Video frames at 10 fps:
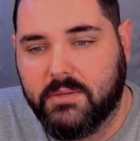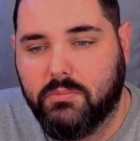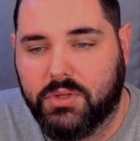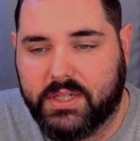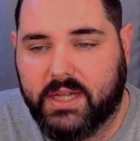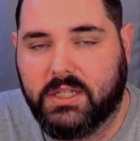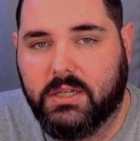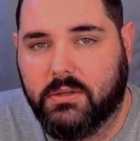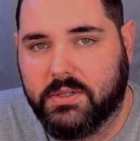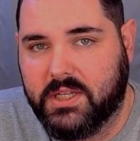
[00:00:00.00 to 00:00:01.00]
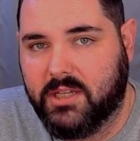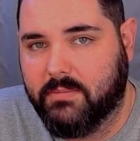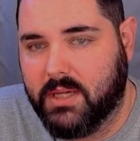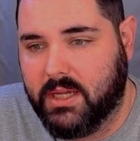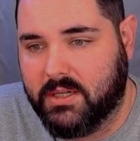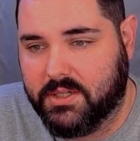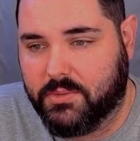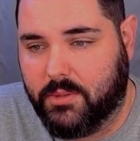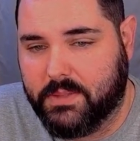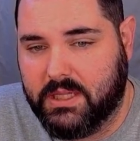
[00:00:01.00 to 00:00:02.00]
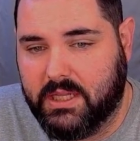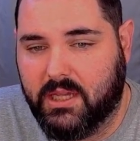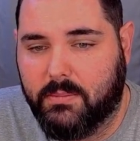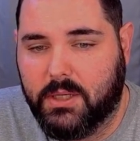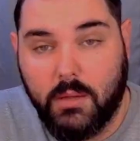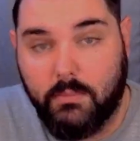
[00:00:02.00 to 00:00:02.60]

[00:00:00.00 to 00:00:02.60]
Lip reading: protecting her team, and disrupting the enemy.